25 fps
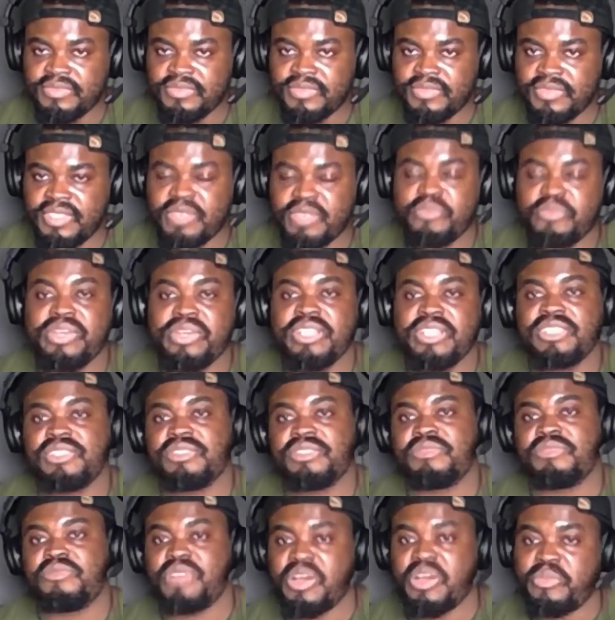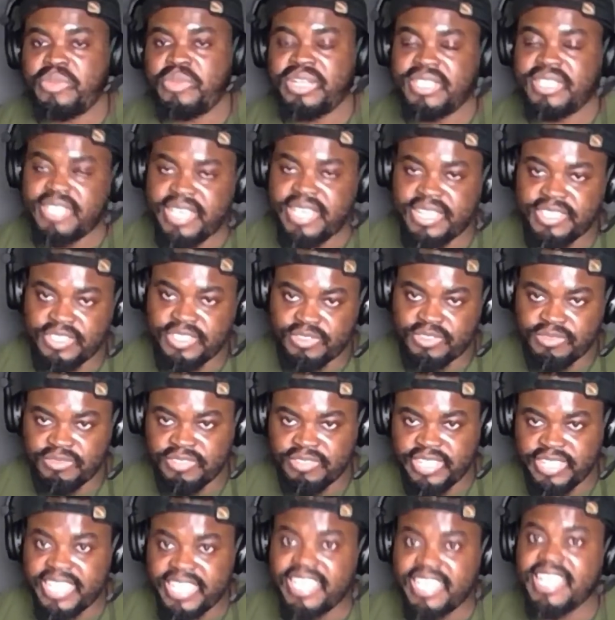the best rapper title
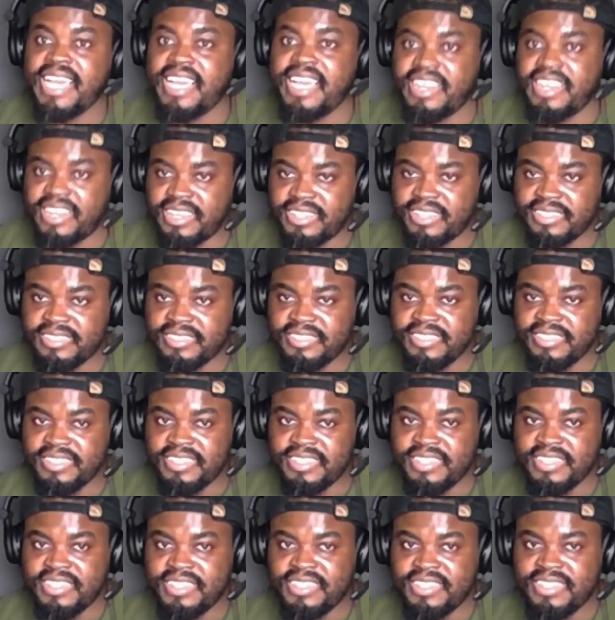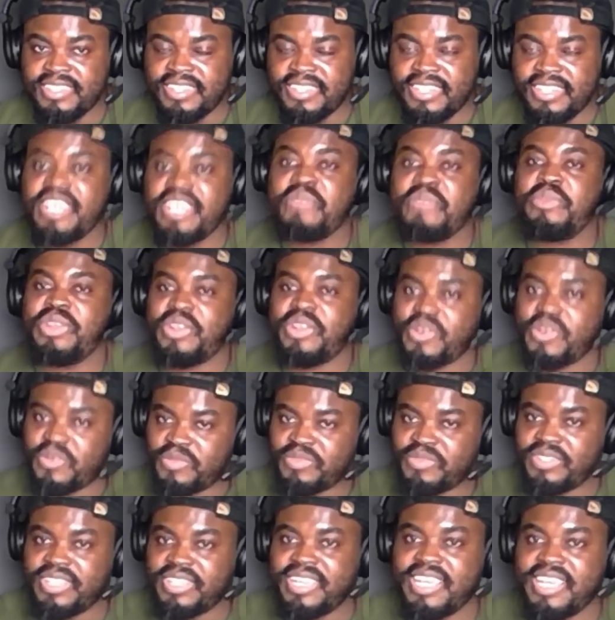in Ghana? Let me know
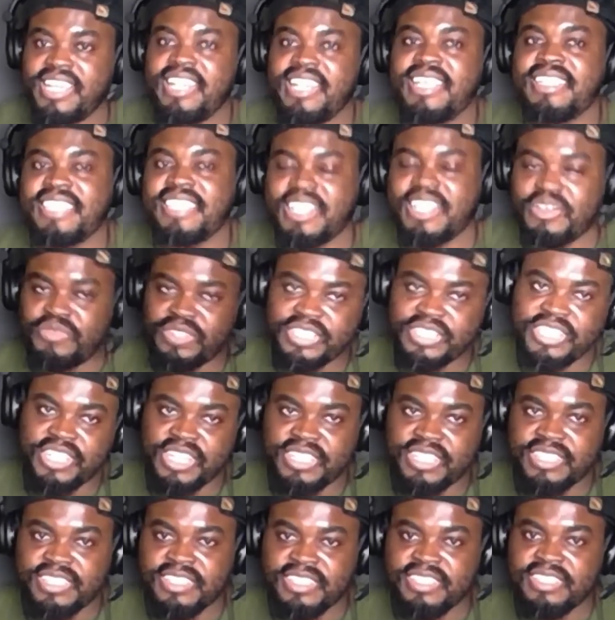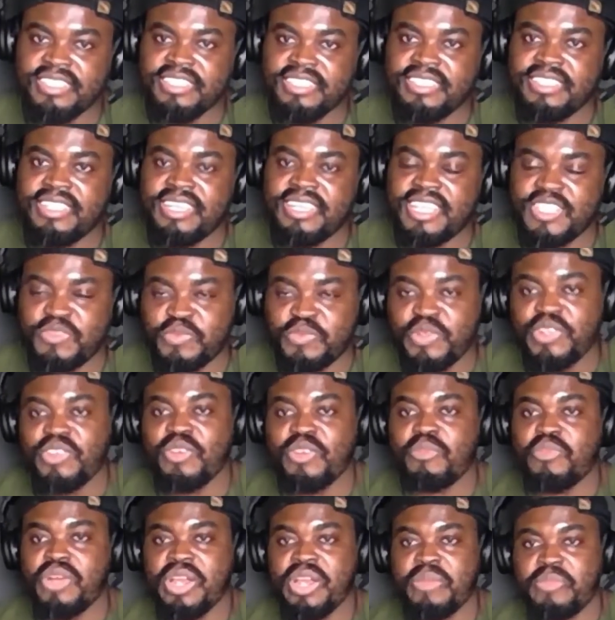and let's have a chat. It's been
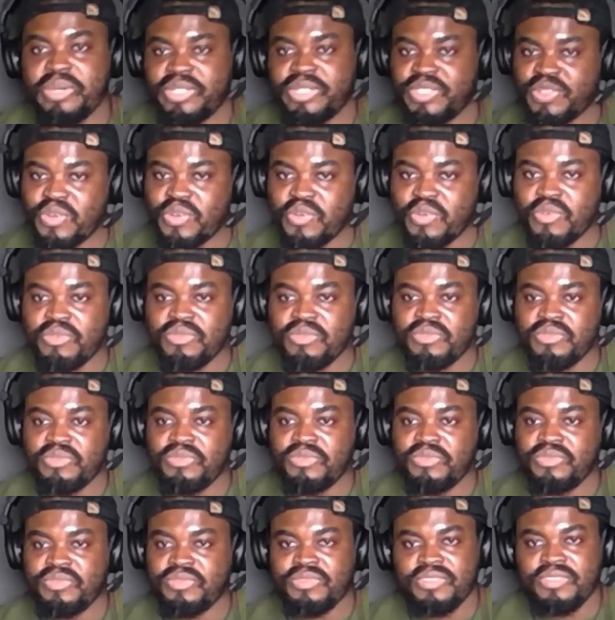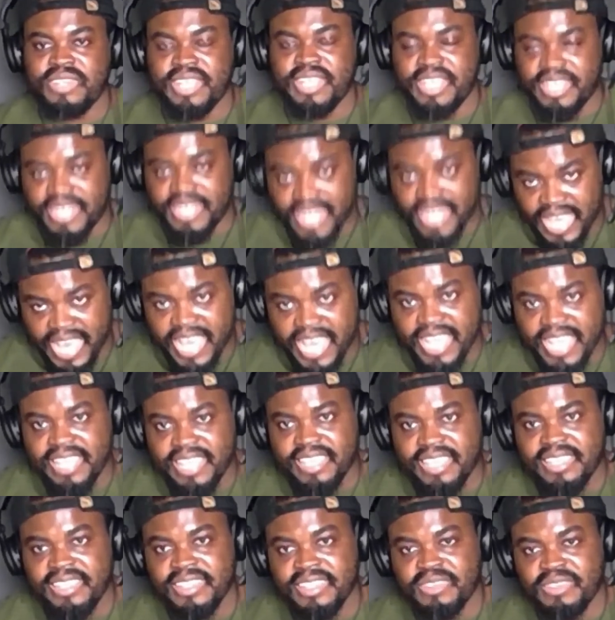your boy Pato, and
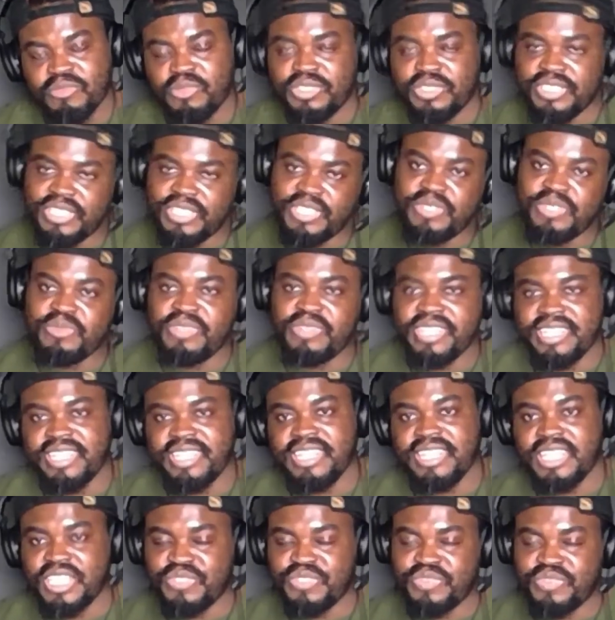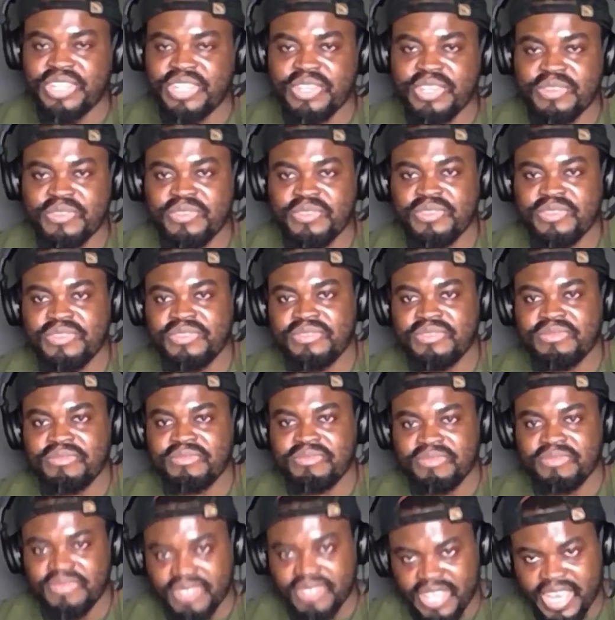I will see you in the next video.
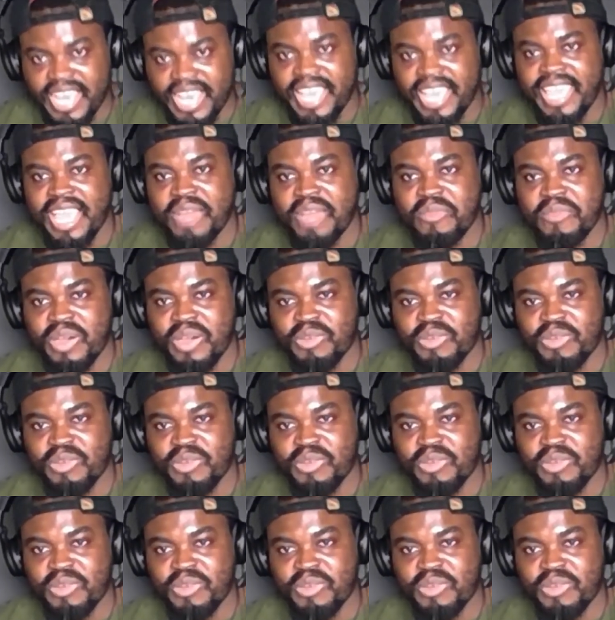I am.